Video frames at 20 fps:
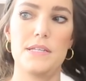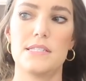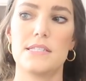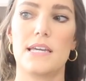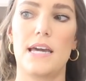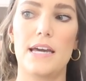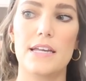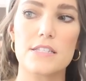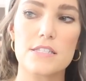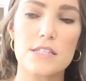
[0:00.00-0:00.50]
it's
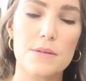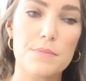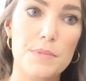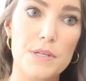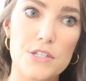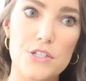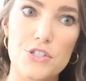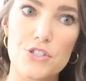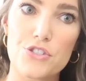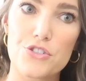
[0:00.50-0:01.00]
got some
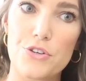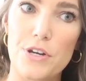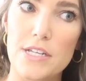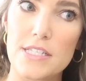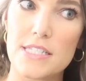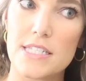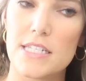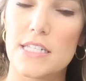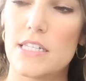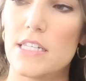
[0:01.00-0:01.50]

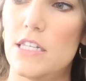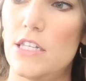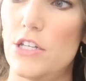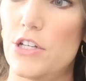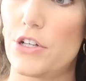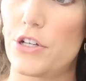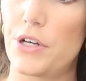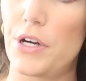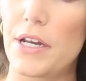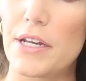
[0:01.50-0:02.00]
distressing
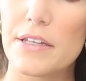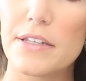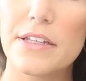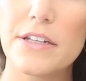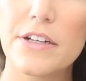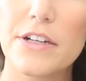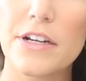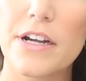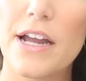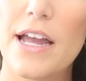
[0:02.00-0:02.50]
here and
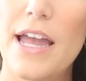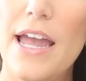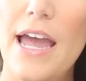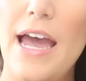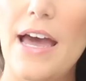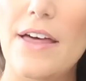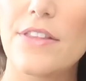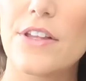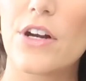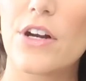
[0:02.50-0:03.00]
here, and